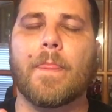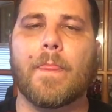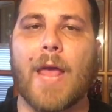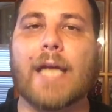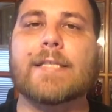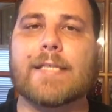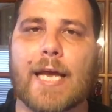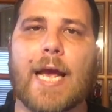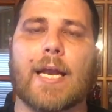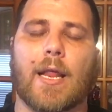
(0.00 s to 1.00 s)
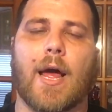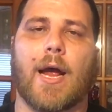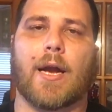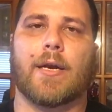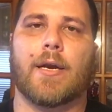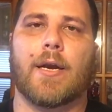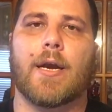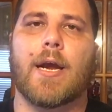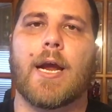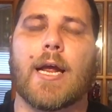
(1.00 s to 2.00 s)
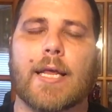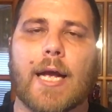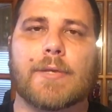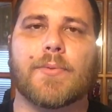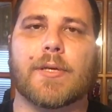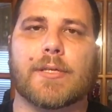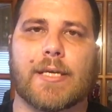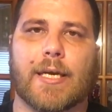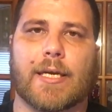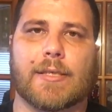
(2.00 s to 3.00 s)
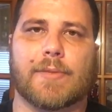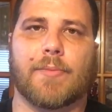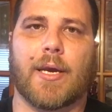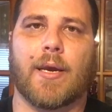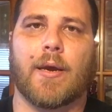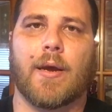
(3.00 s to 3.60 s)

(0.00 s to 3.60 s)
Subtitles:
That's the headline. And that's what sickens me,